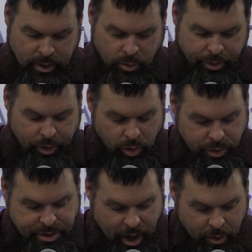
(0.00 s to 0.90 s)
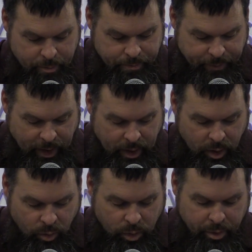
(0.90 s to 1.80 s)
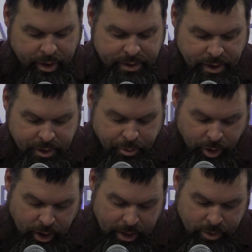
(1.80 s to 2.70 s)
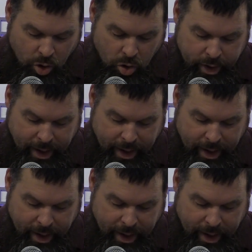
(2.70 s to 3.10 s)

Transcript: With the Lord's help, we will continue to proclaim the whole